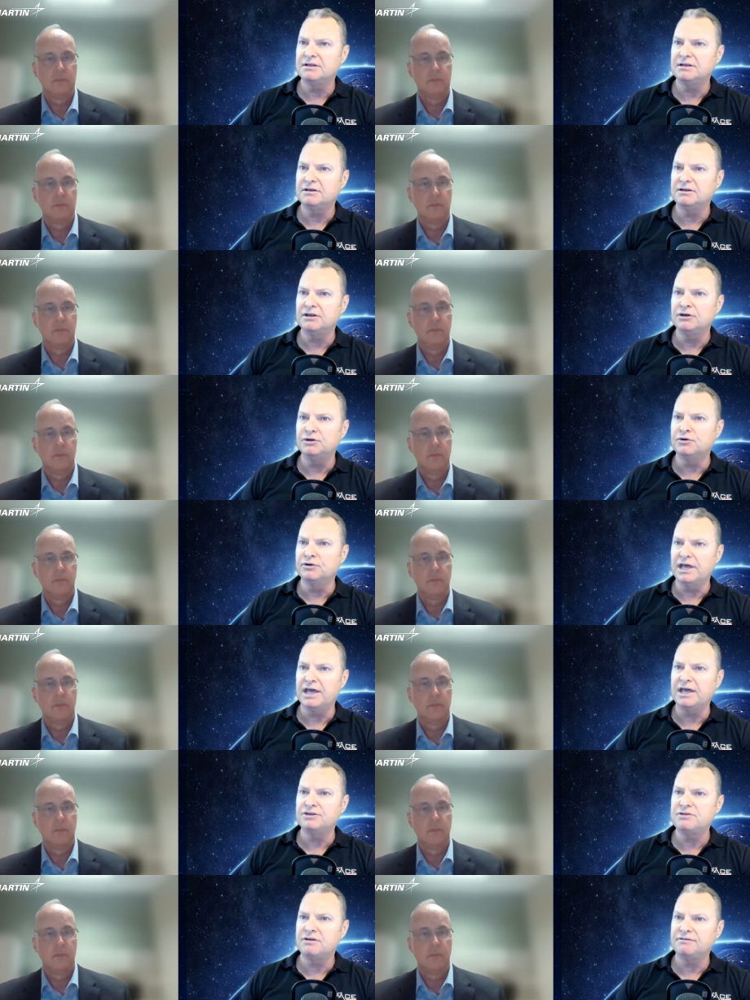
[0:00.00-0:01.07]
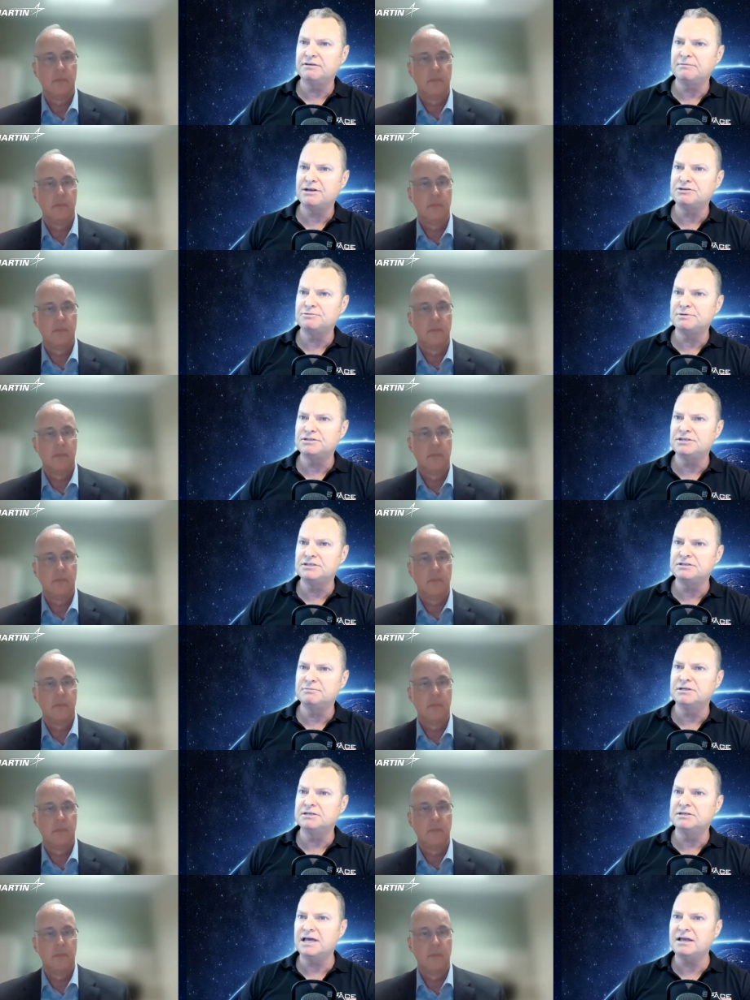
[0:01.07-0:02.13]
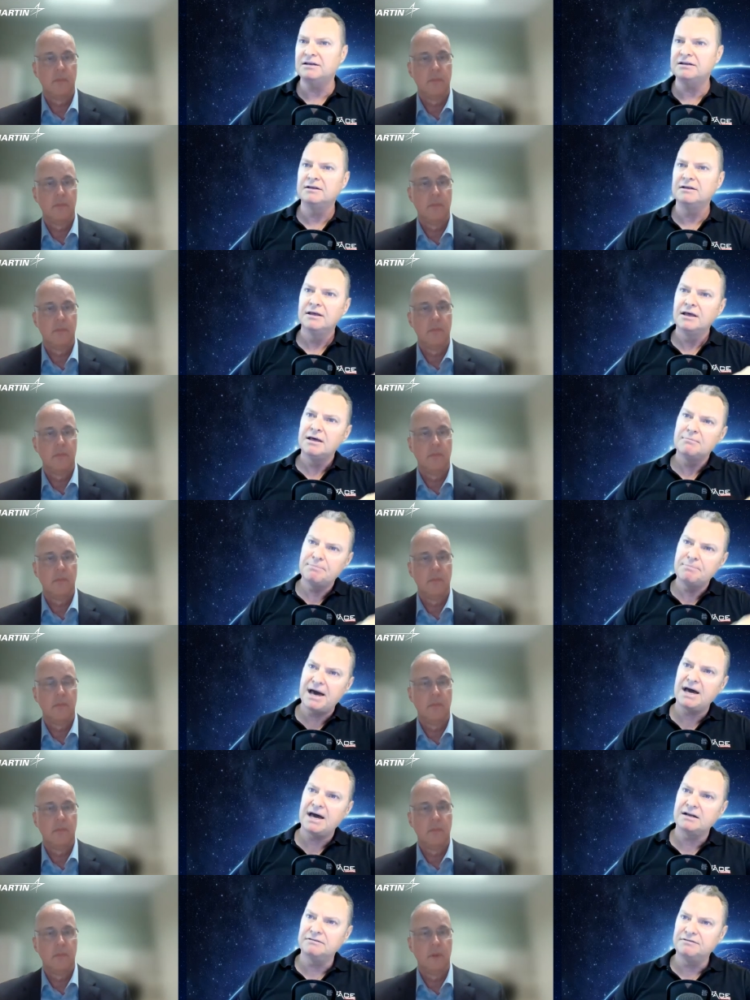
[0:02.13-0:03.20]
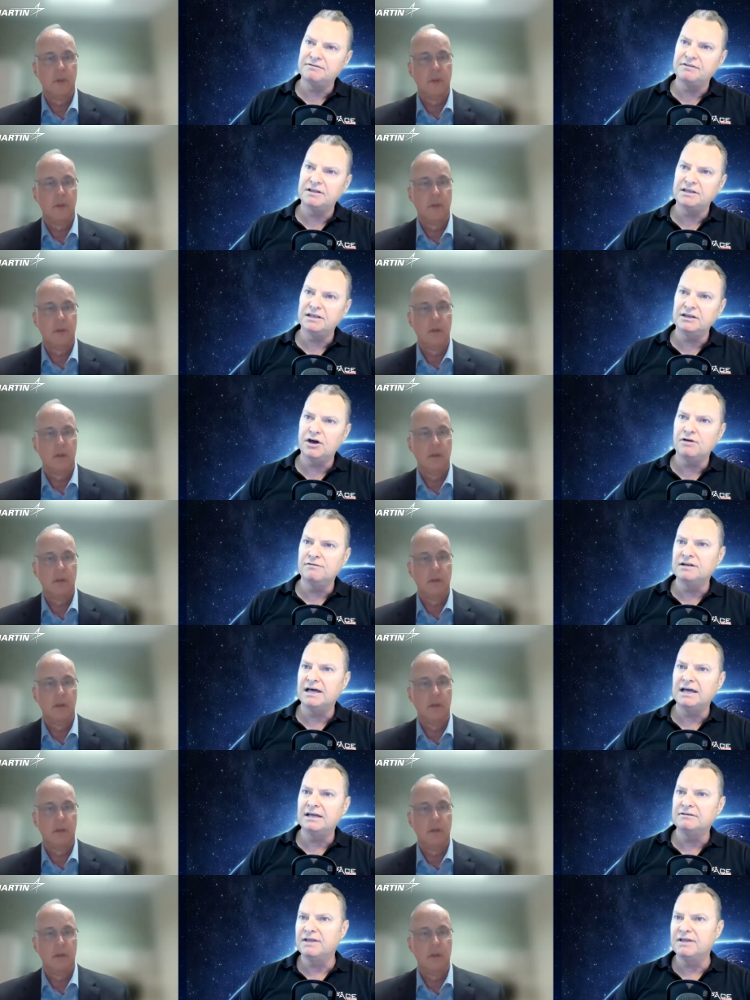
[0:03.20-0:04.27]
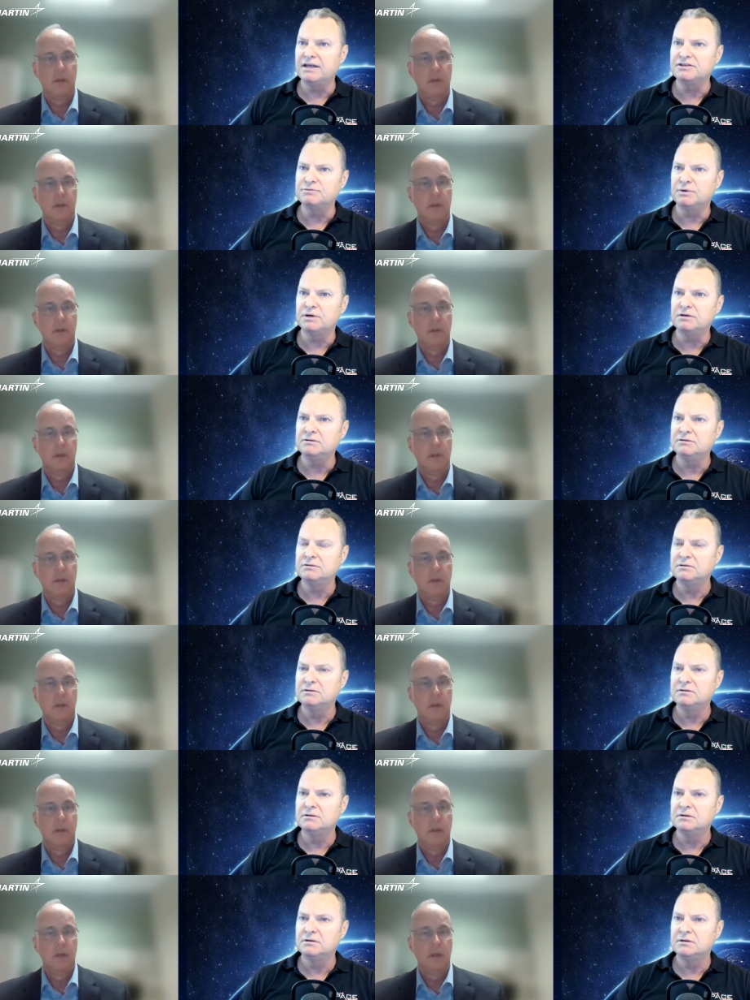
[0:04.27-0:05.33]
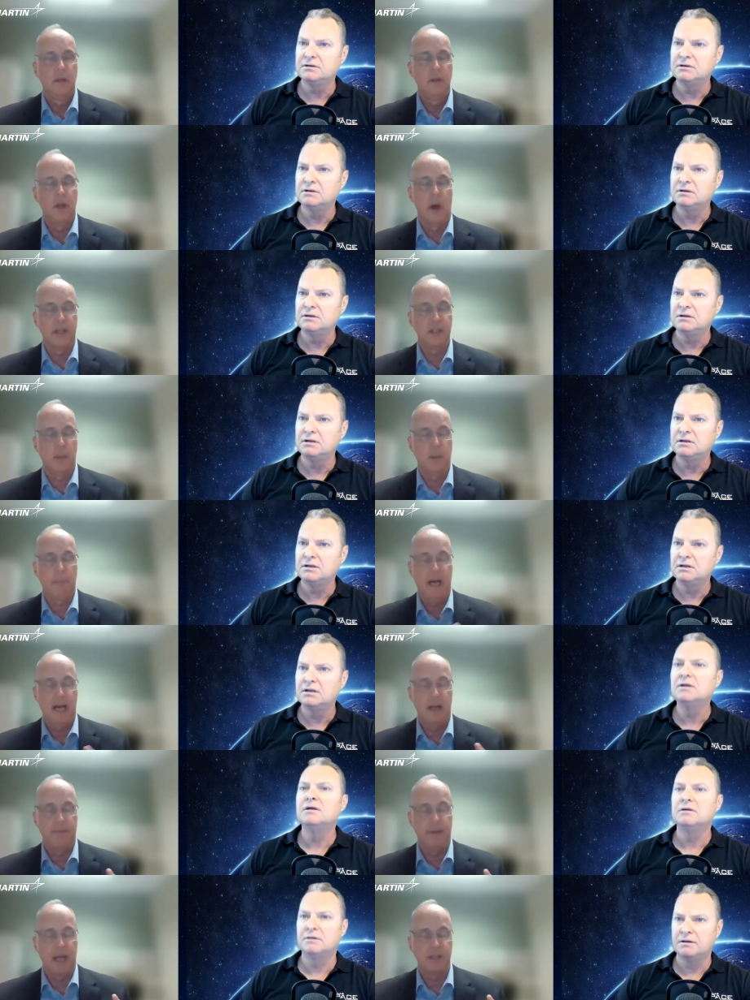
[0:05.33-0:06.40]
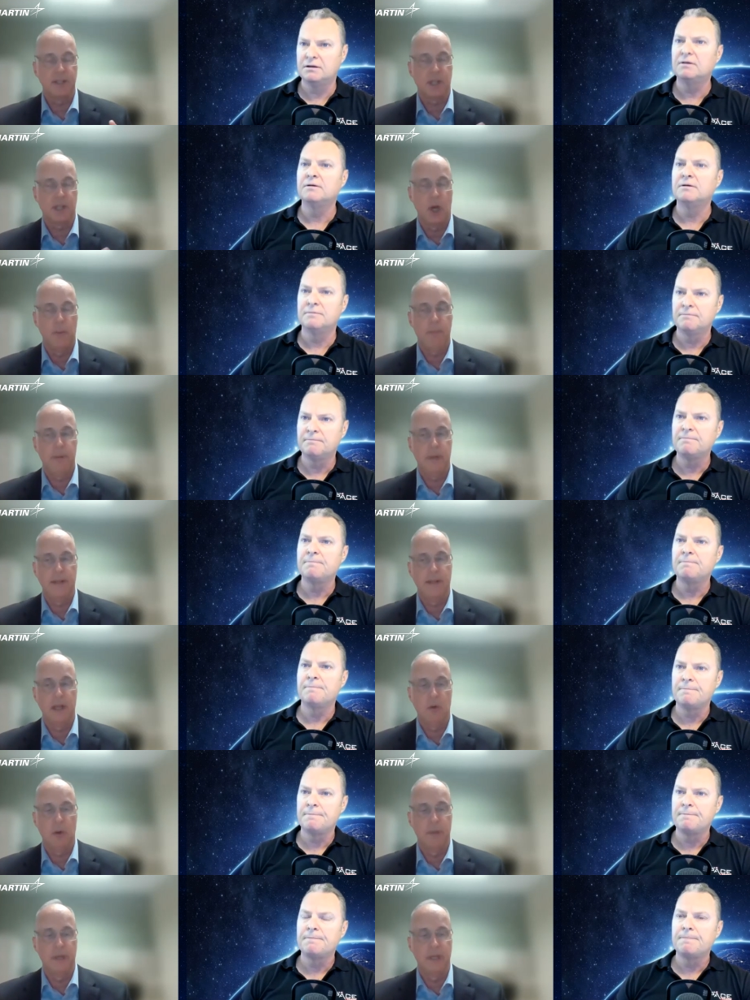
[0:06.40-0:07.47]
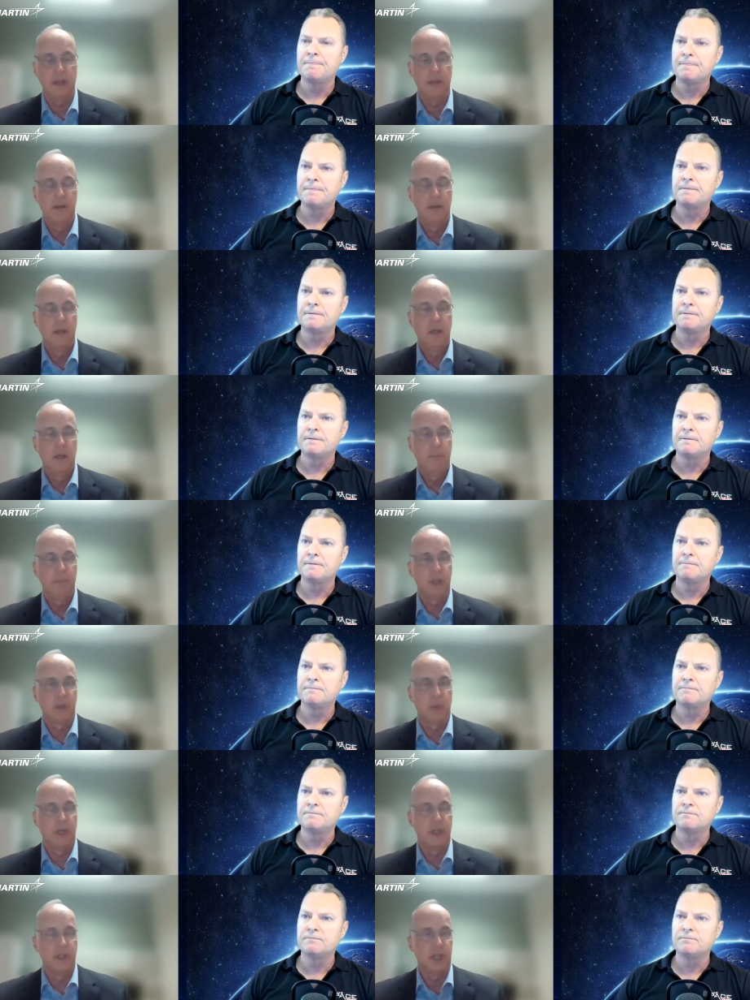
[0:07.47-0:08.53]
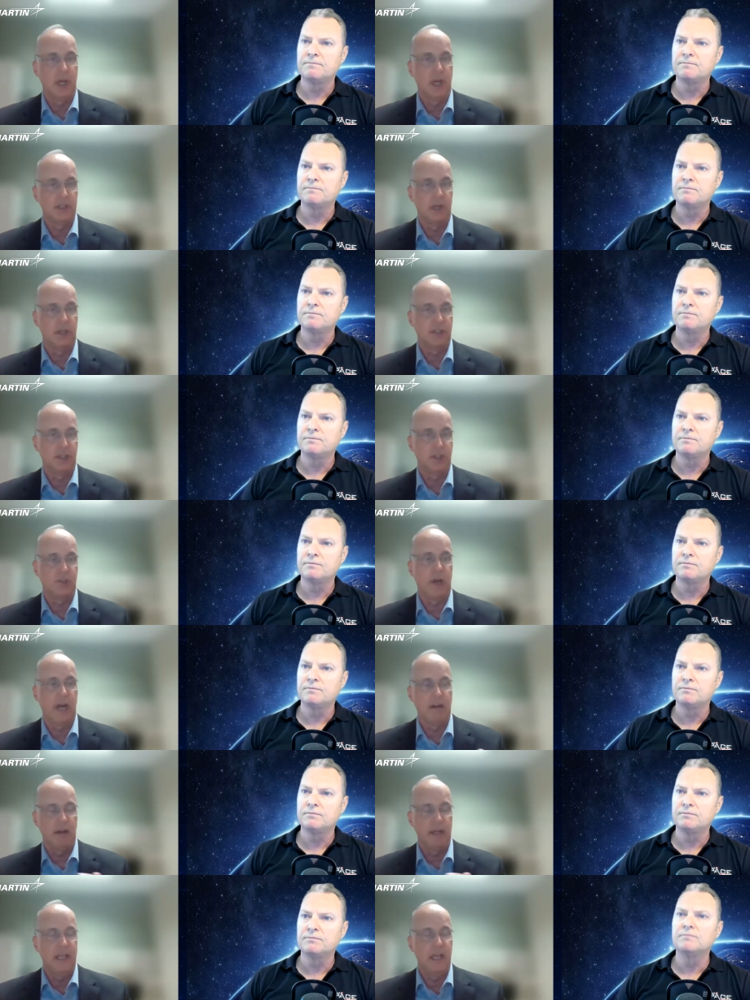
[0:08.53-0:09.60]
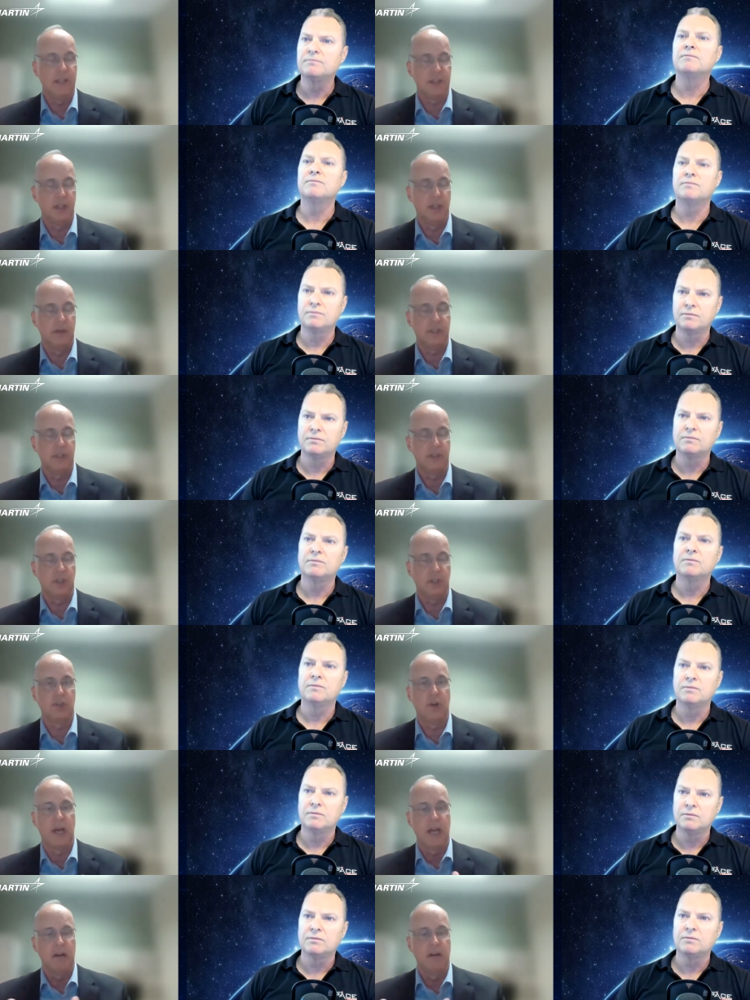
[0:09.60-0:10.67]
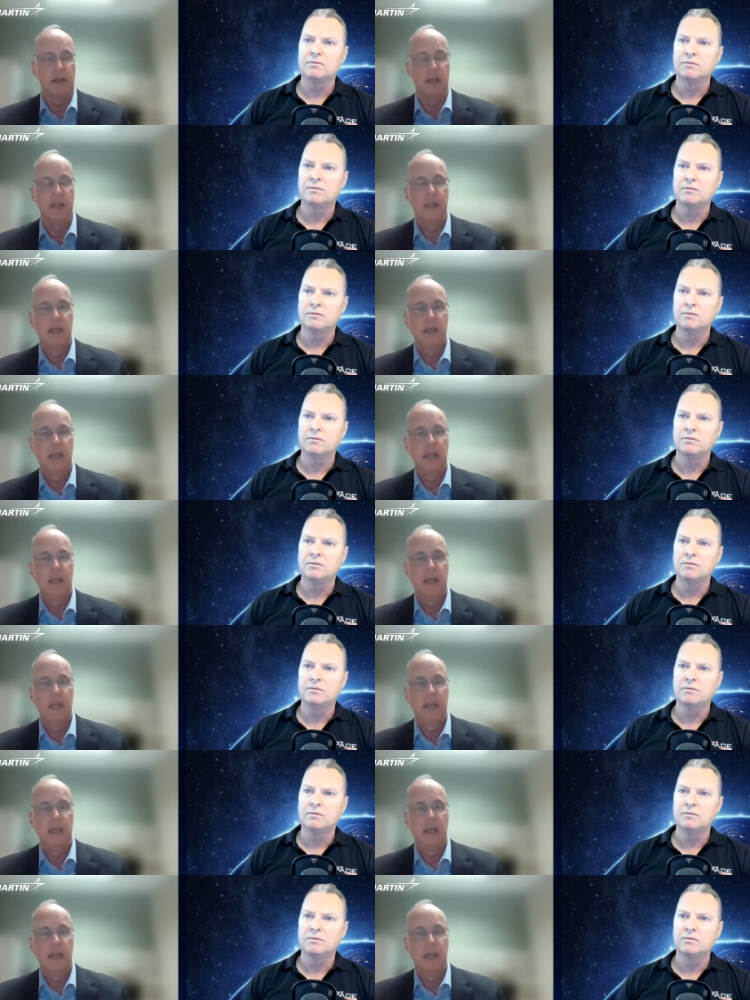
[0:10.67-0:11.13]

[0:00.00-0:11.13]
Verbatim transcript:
Speaker 1: in, in your air traffic management system? Is that part of the overlay of that as well?
Speaker 2: No, it's not part of our scope. Uh, that will be between Geoscience Australia and Air Services Australia and